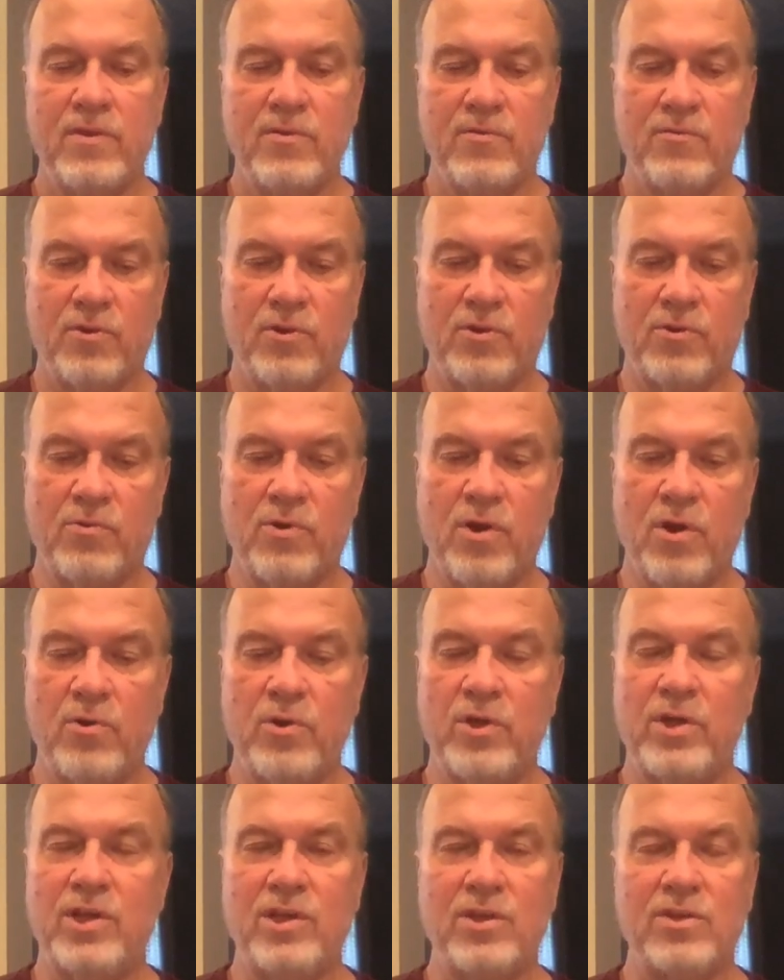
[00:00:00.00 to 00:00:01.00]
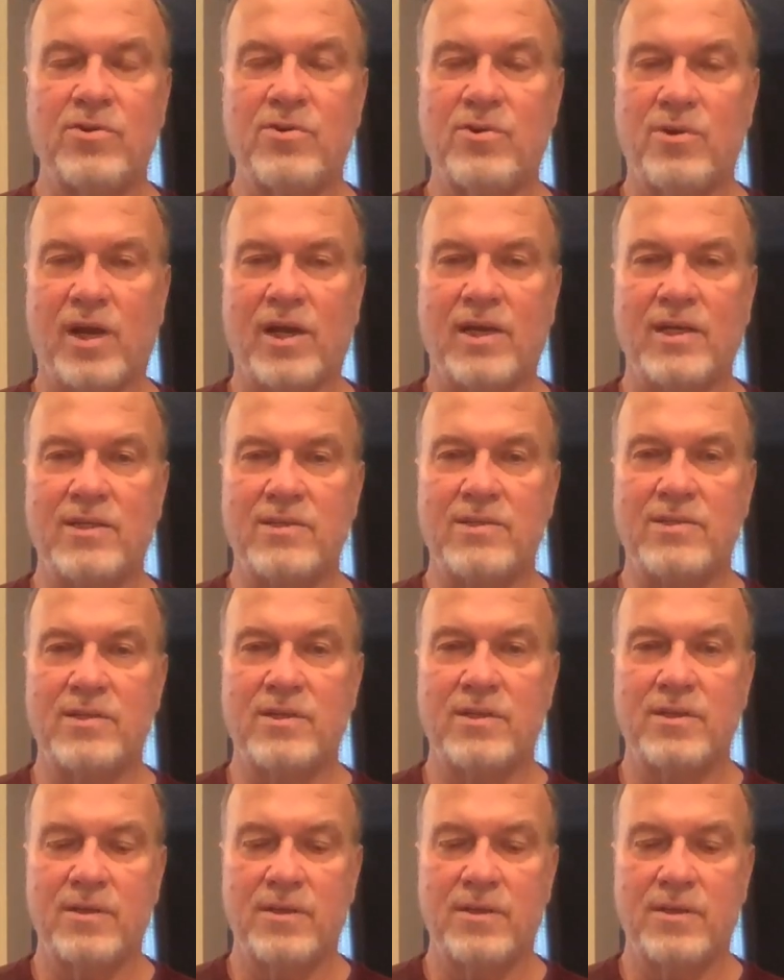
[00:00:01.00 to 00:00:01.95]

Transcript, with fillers: for growing in Christ.